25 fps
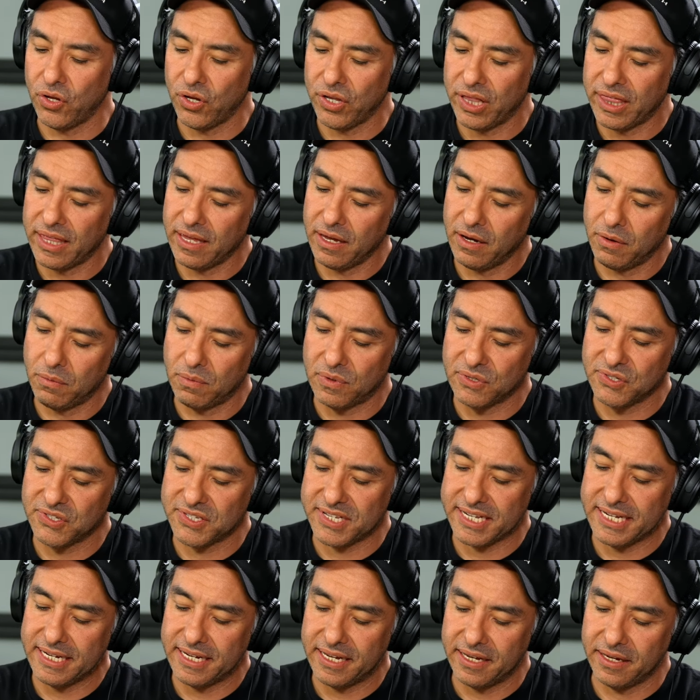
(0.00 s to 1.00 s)
other thing I was
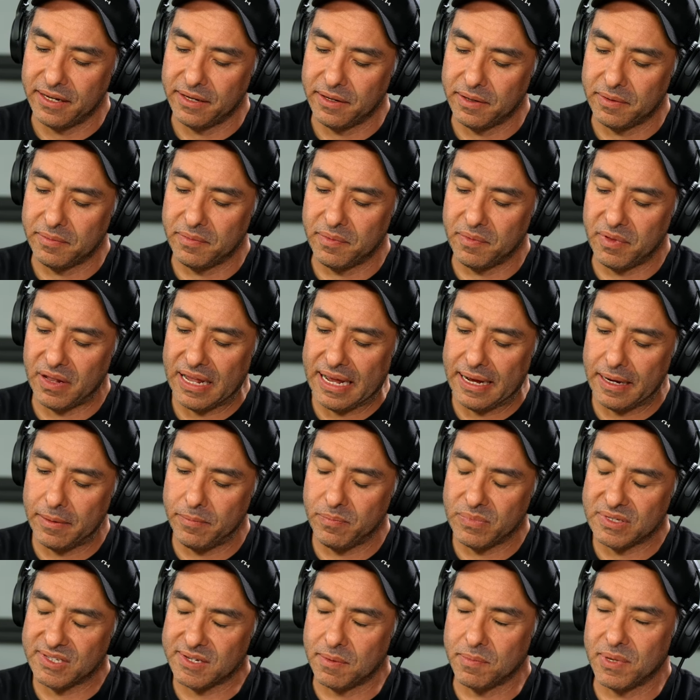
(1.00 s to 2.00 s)
thinking,
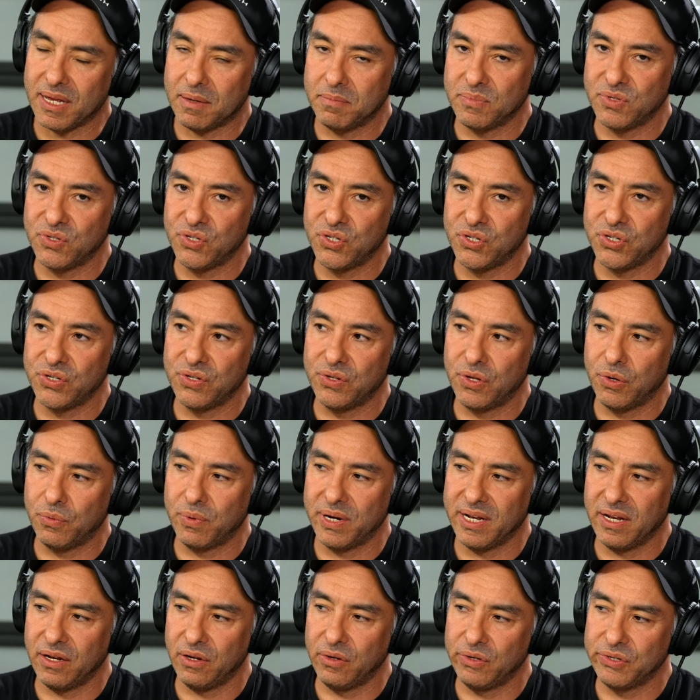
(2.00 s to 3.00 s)
um, sometimes you, the
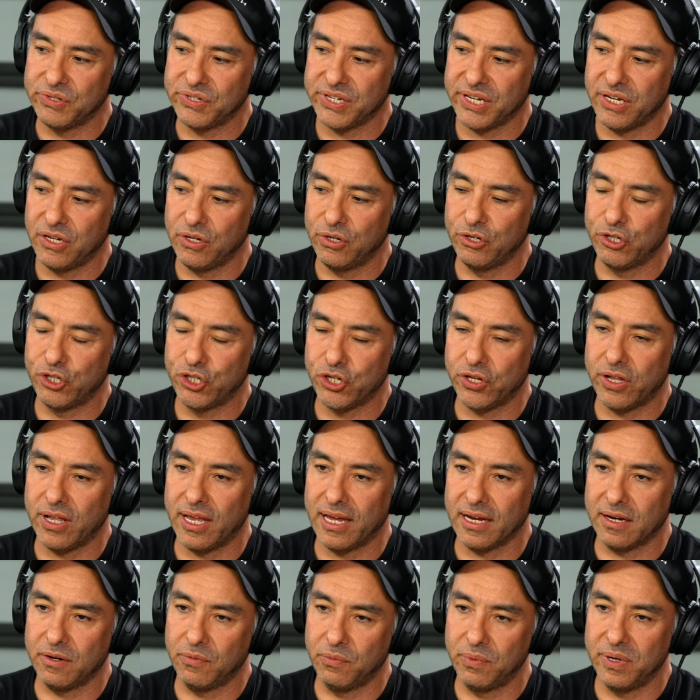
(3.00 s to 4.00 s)
way that you're saying you shoot
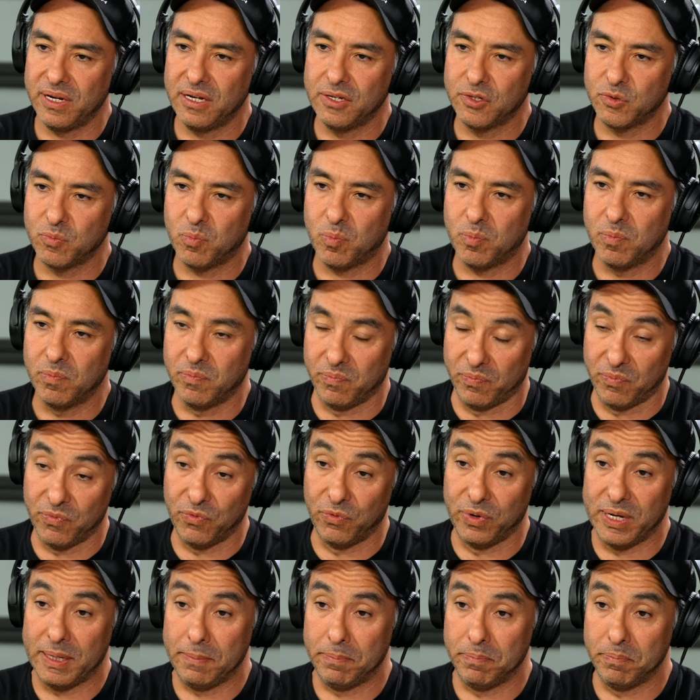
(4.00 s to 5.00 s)
like really,
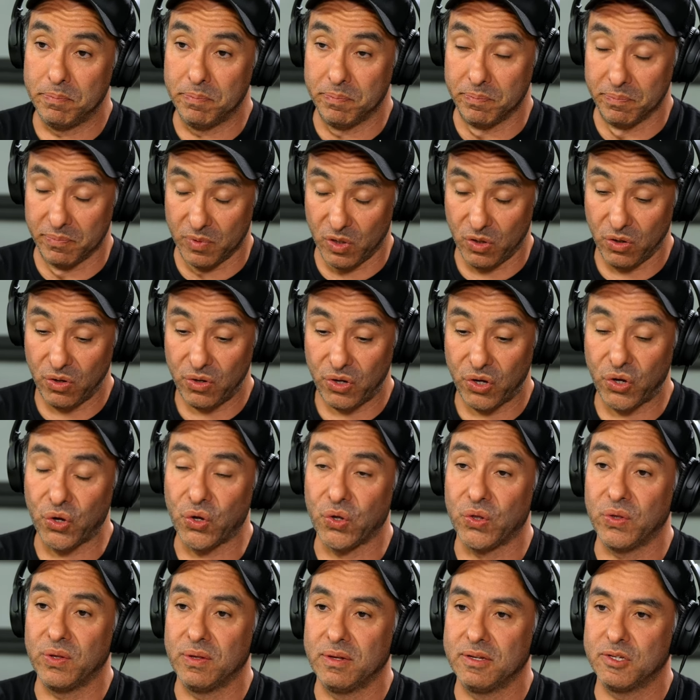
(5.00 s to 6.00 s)
really
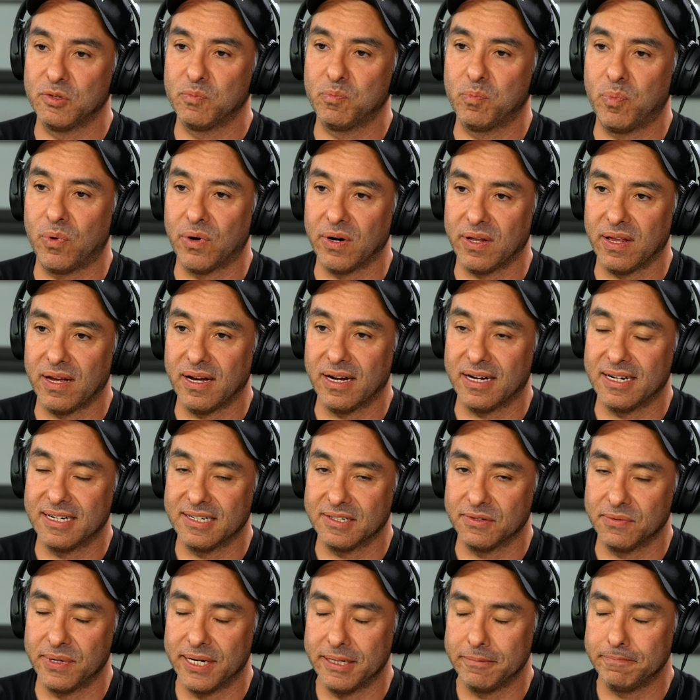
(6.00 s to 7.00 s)
good sport
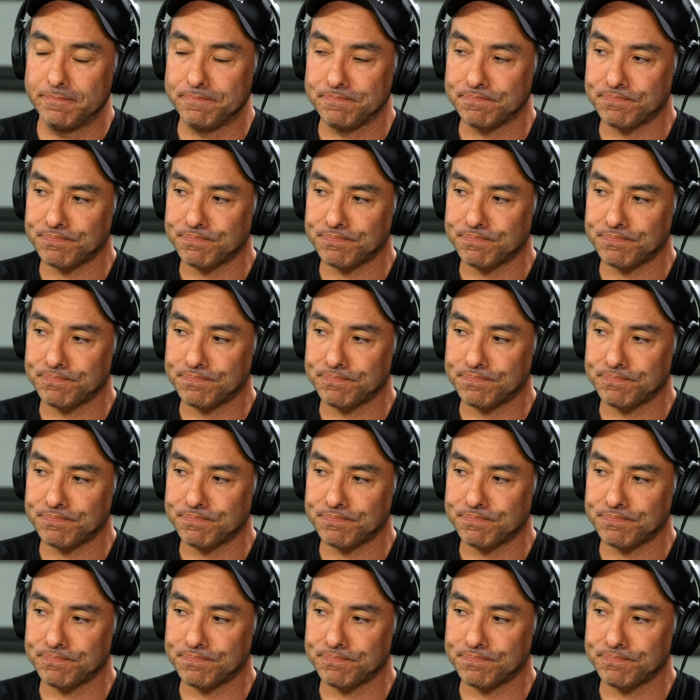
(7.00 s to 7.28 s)
cars, right?